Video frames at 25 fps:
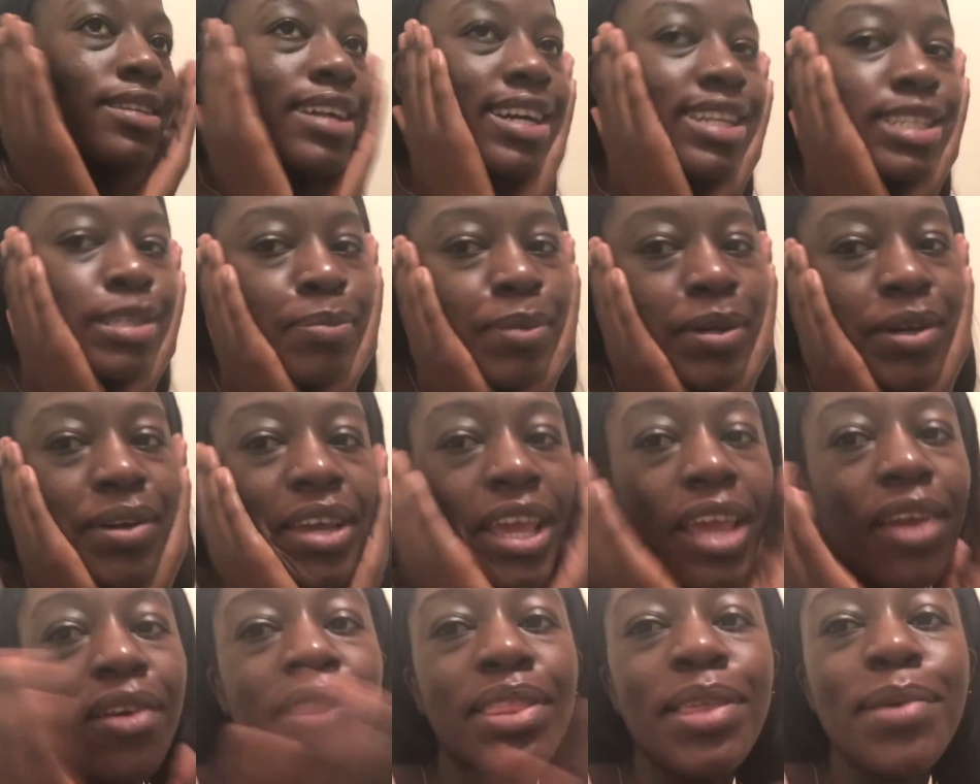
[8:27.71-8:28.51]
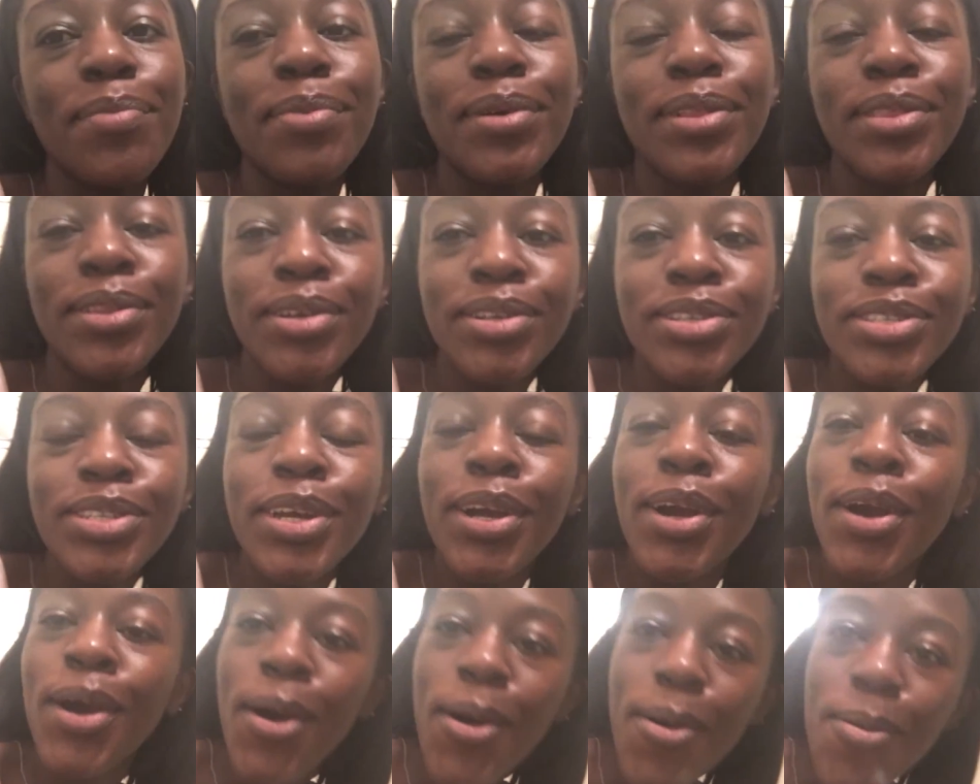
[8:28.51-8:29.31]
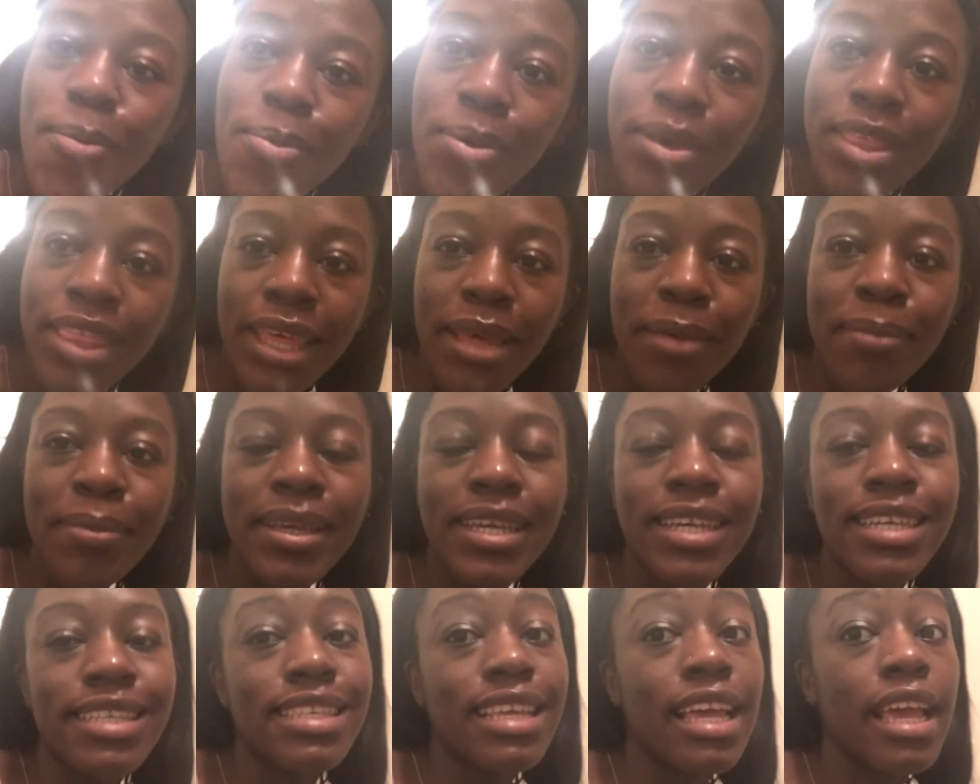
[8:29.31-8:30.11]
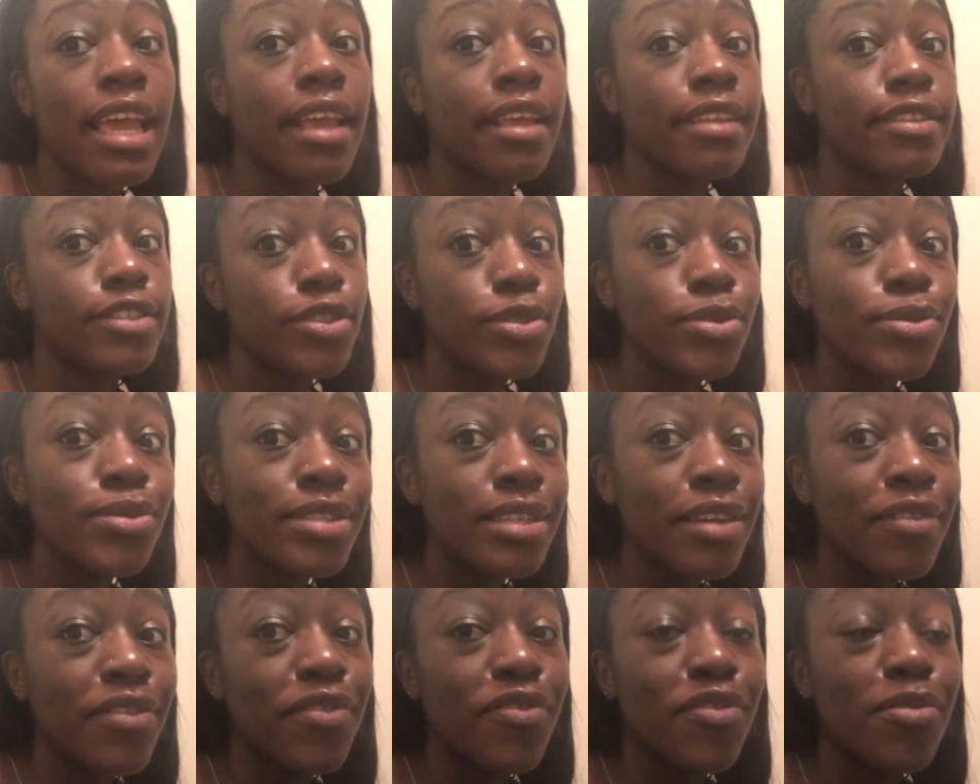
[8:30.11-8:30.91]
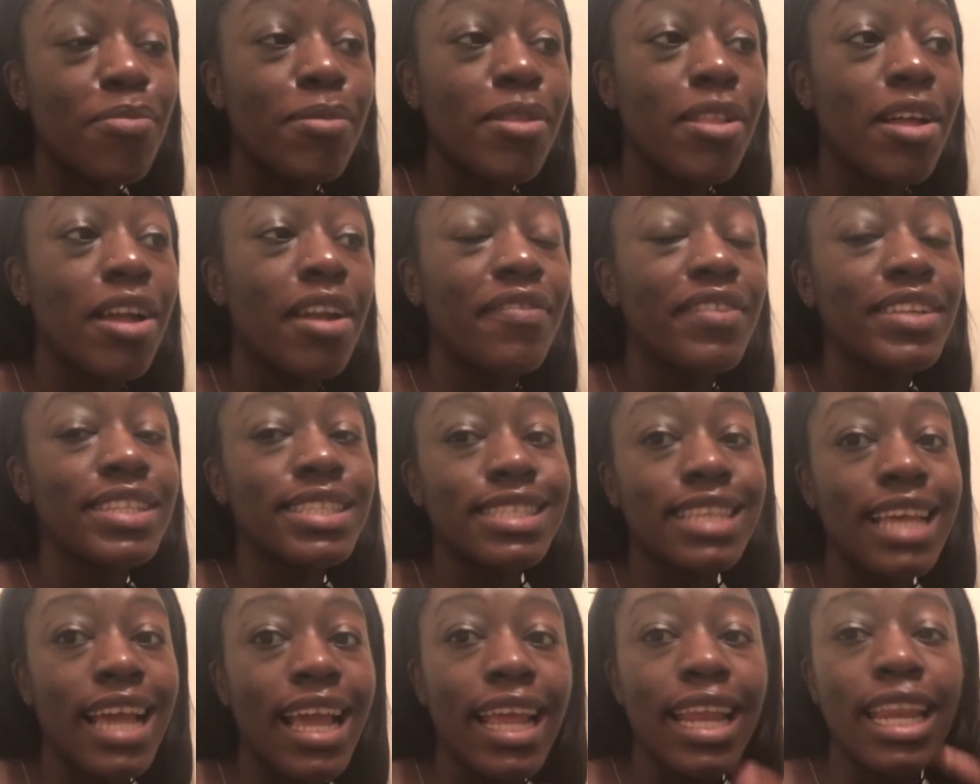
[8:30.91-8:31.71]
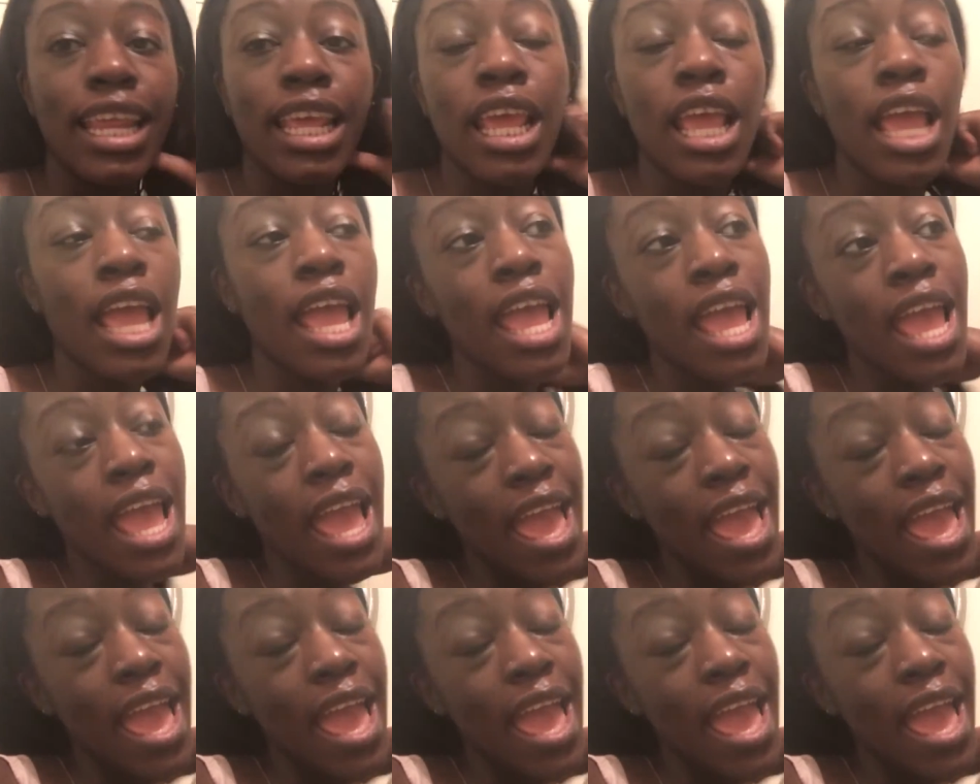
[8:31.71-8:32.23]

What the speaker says: Not to be okay with it, but learn to cope with it, because I do suffer from a lot of anxiety,